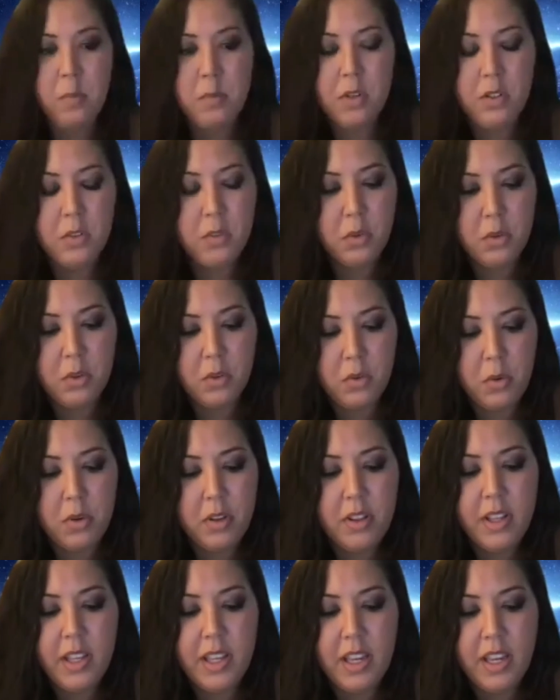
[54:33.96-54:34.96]
Just
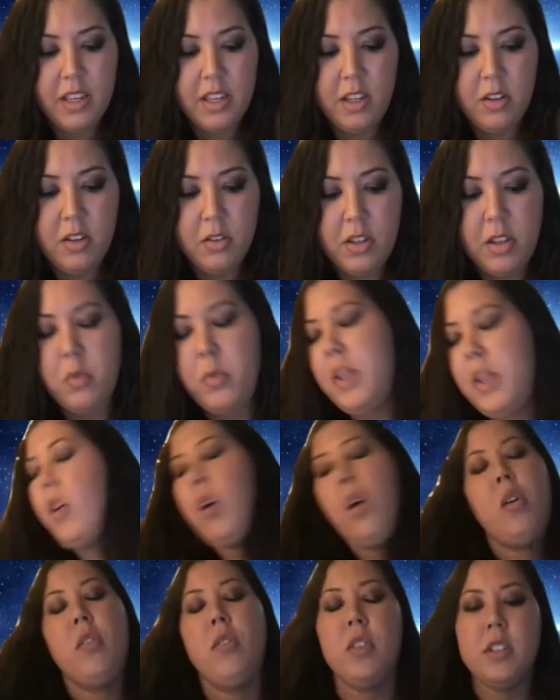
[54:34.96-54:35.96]
quickly, can we go
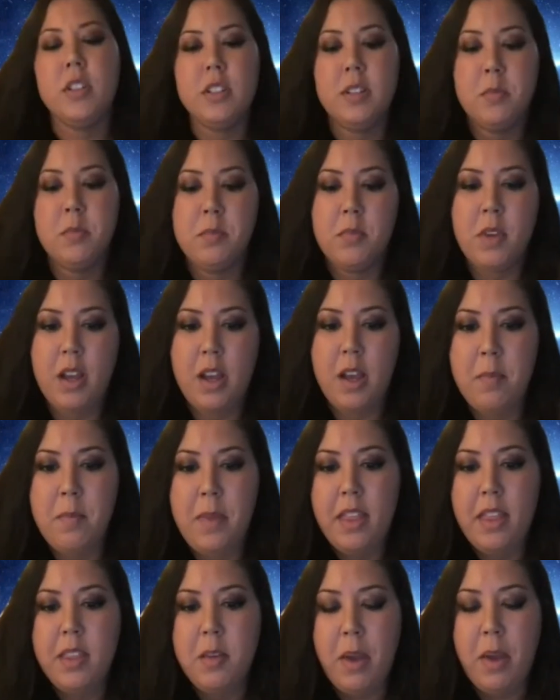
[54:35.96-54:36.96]
over
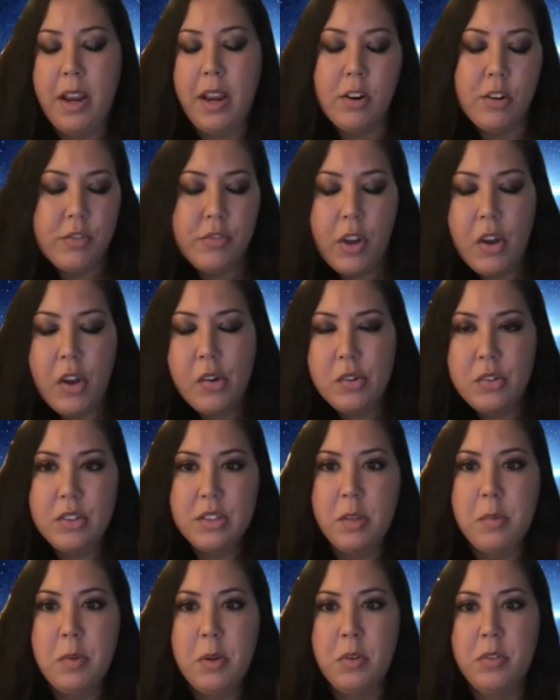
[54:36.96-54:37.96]
Manley microphones? I
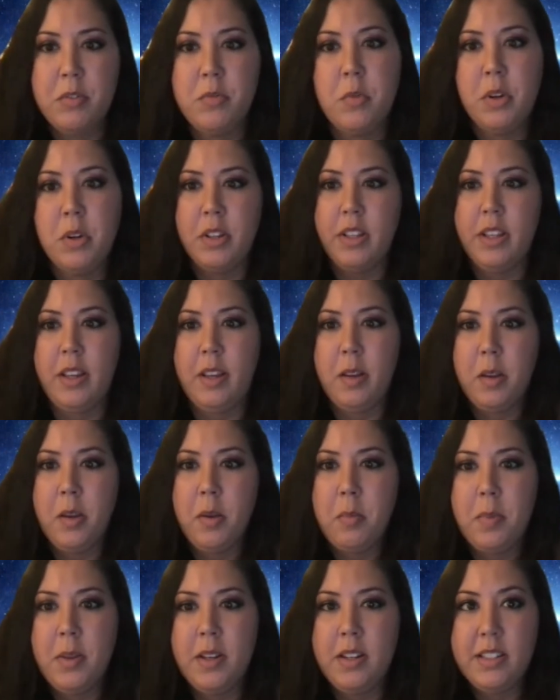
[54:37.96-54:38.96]
mean, we've really
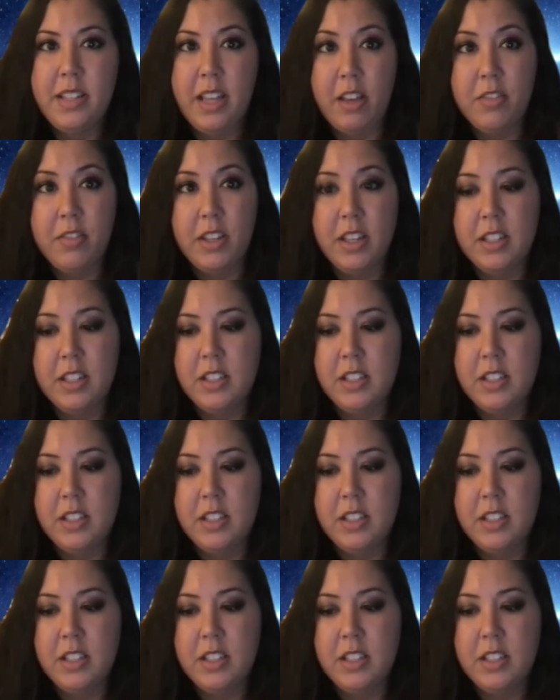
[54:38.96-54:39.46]
been delving into